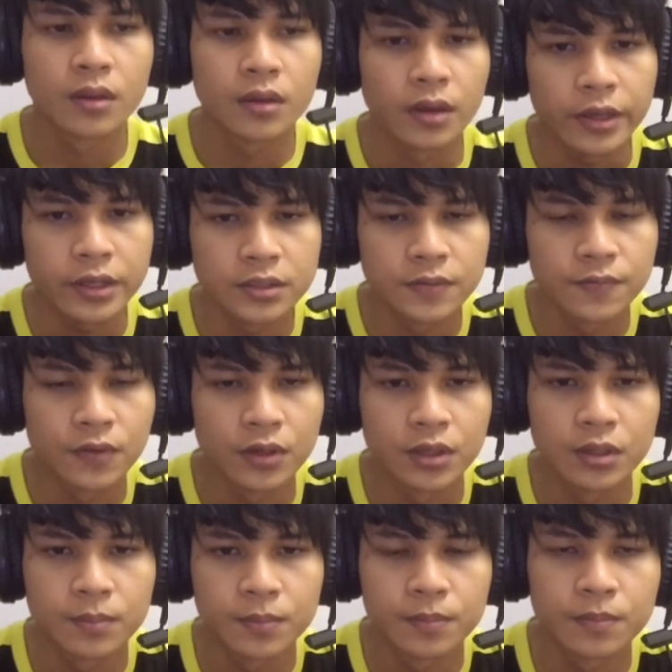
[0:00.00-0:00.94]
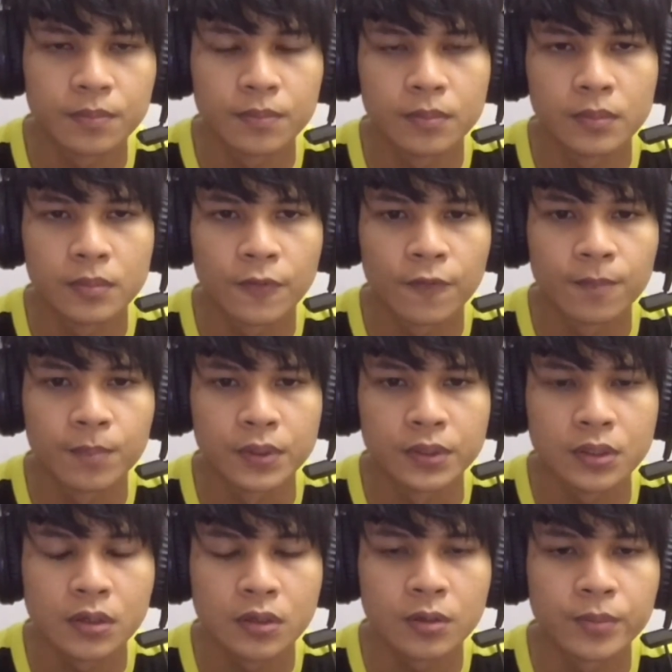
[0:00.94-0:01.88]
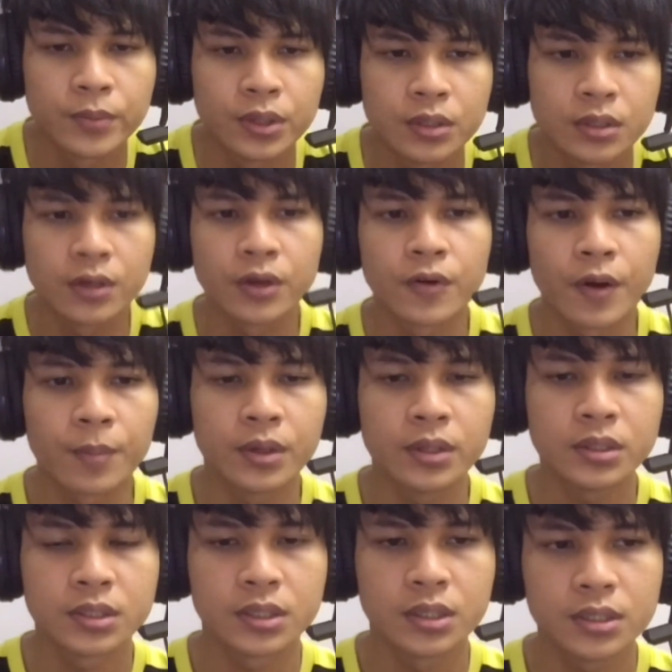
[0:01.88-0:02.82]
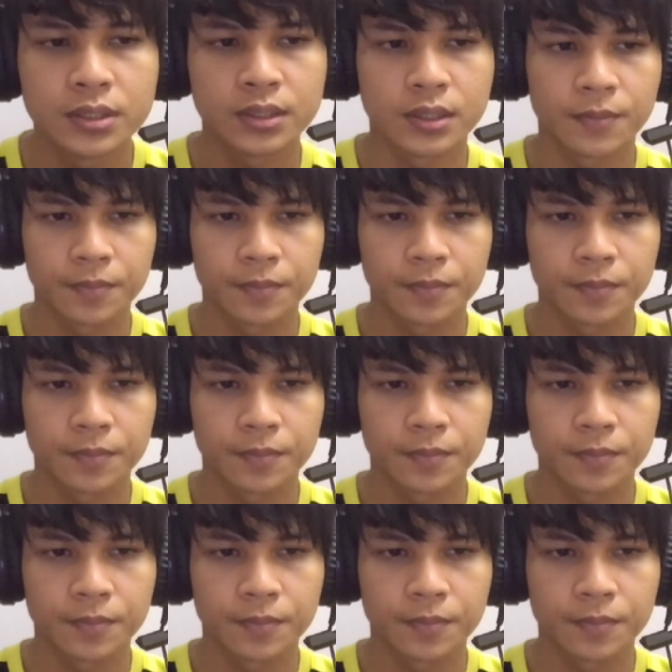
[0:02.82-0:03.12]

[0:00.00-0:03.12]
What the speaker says: Next, for the personal computer requirements is